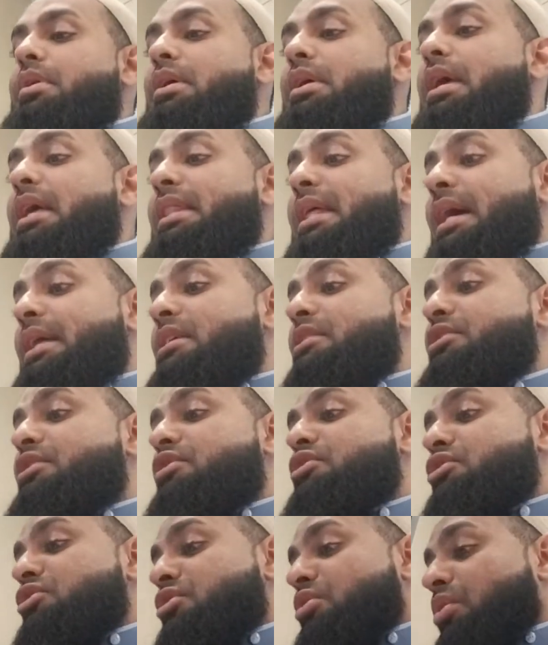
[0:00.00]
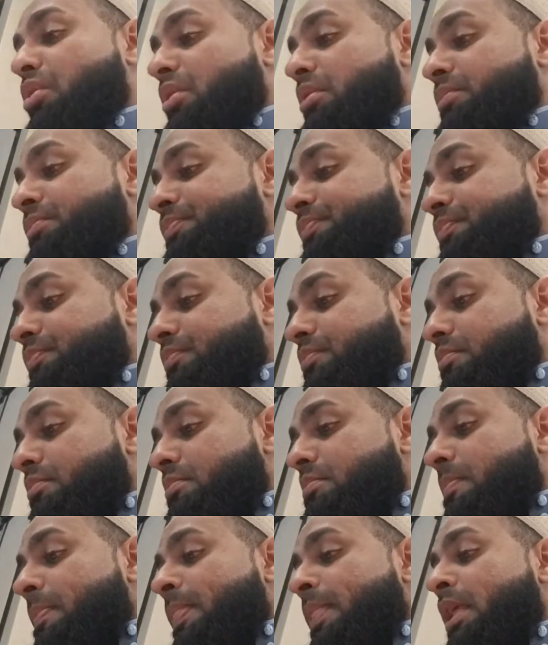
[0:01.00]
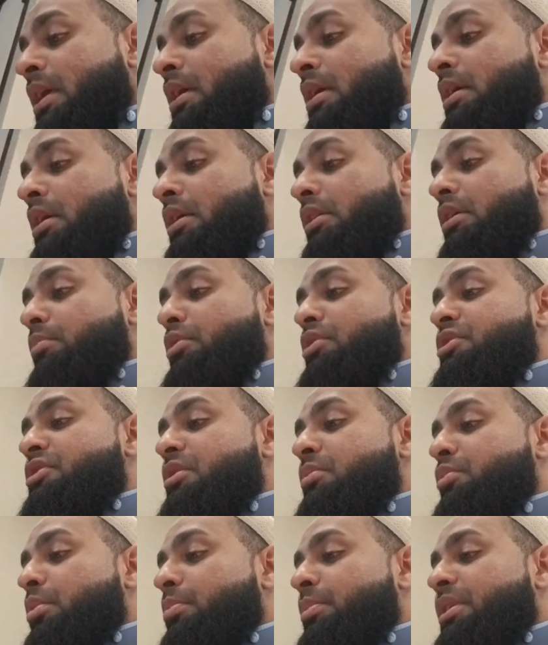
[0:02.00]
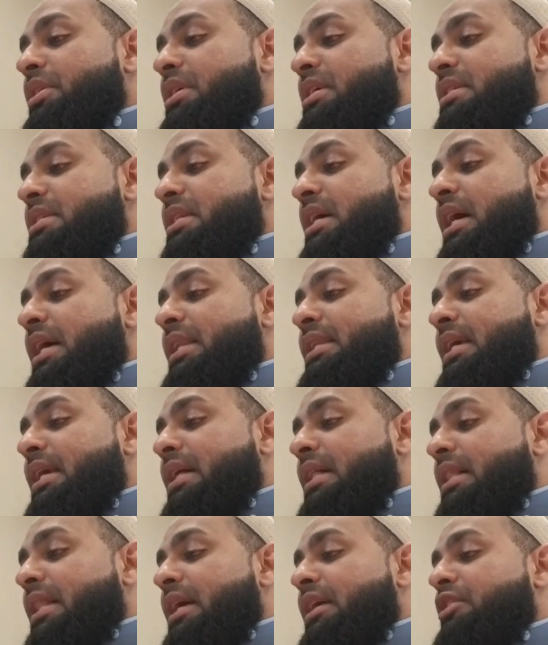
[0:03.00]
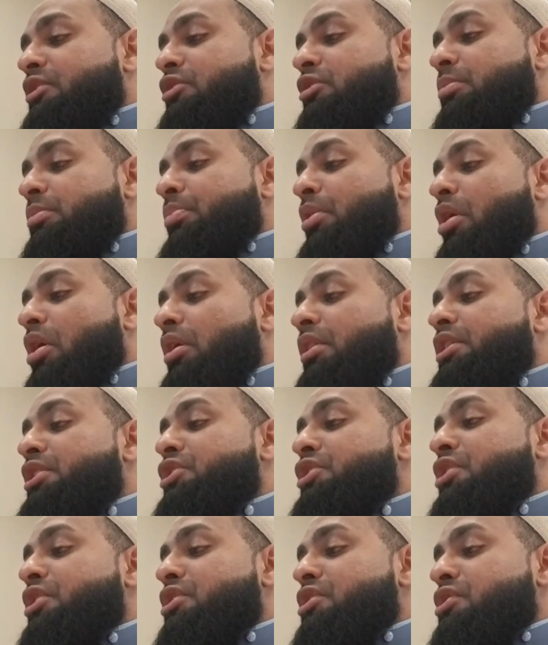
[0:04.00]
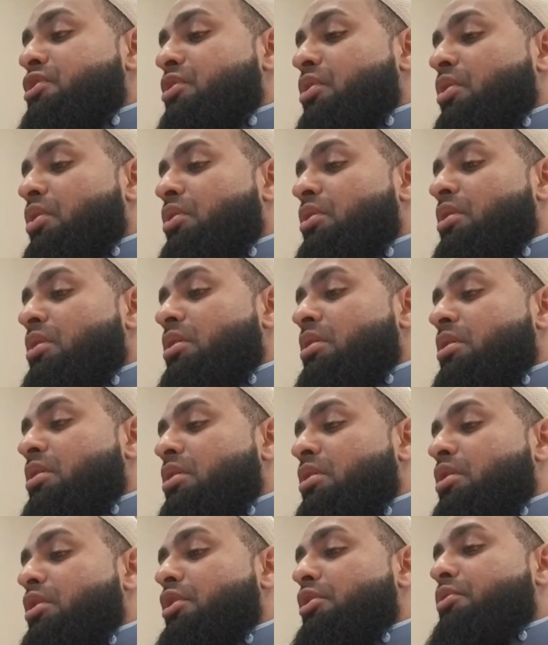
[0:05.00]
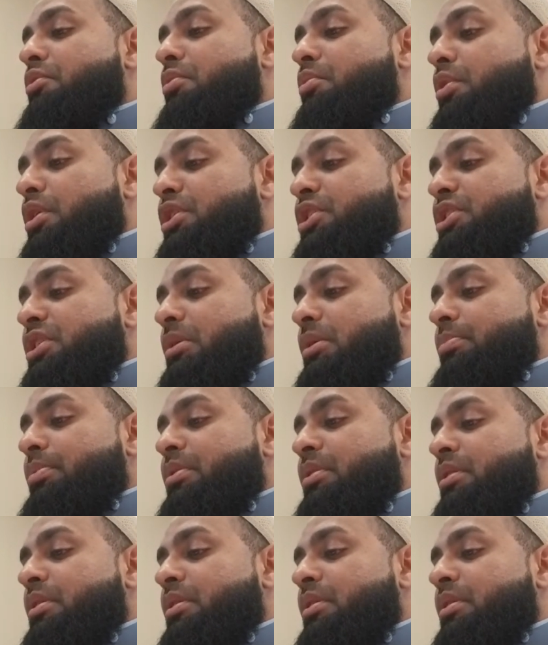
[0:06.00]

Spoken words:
and that is the soul. The Muslim woman does not neglect to polish her soul through worship,